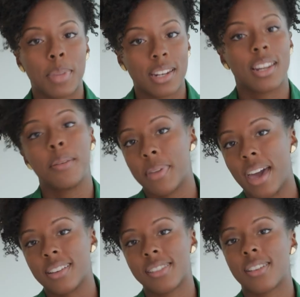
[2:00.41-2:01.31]
made an
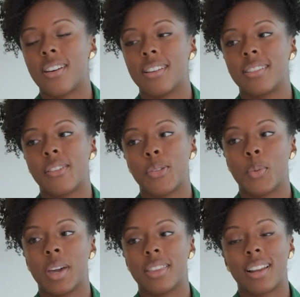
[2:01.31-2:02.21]
impact on the
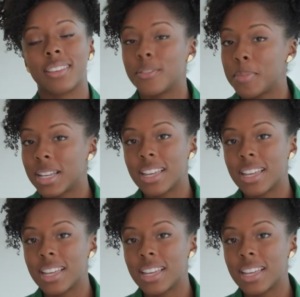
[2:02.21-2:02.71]
way that I live my